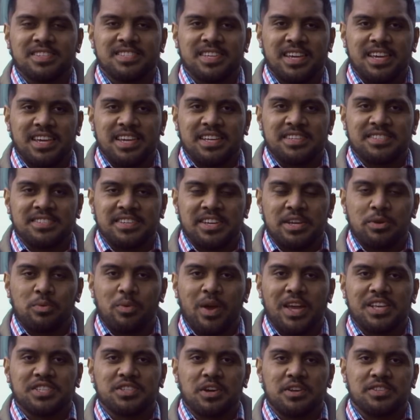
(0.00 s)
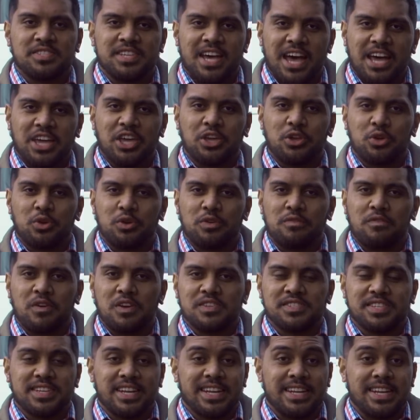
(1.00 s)
T E C ranks Otago
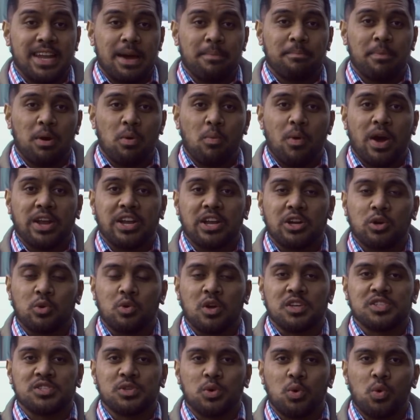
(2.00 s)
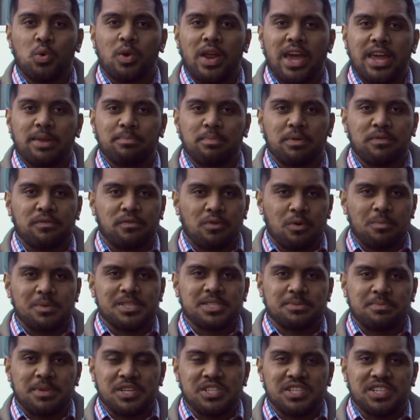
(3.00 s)
University number one across all eight
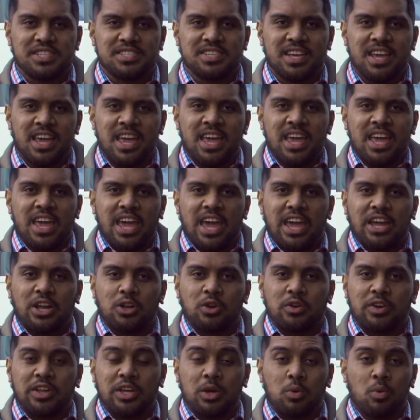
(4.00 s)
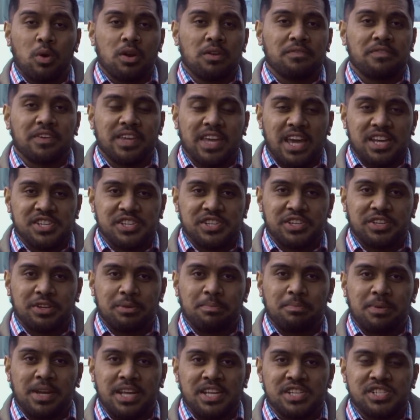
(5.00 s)
performance measures, including qualification
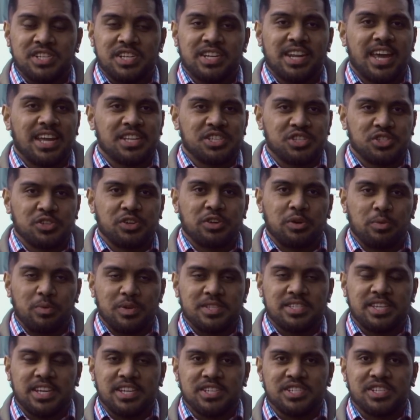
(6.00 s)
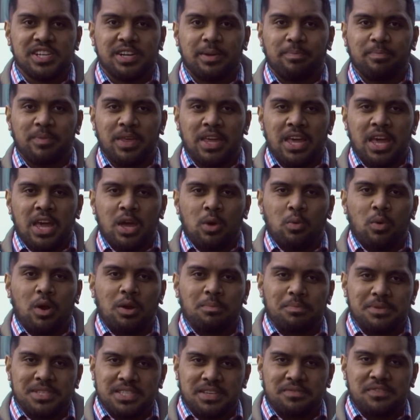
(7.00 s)
completion and student retention,
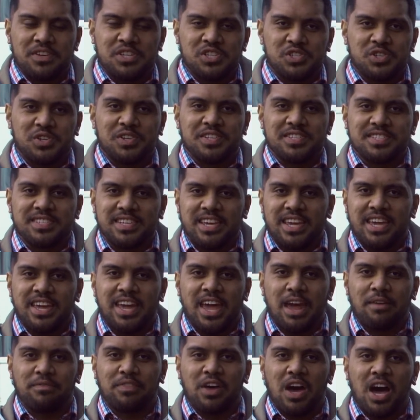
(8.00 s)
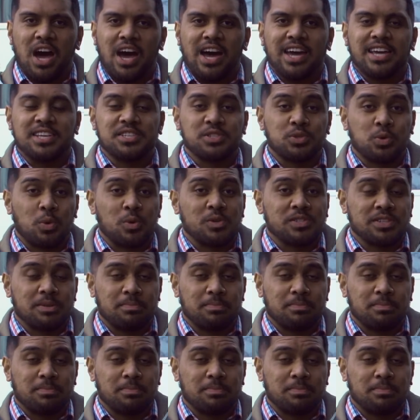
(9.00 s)
while Pacific students here have the highest course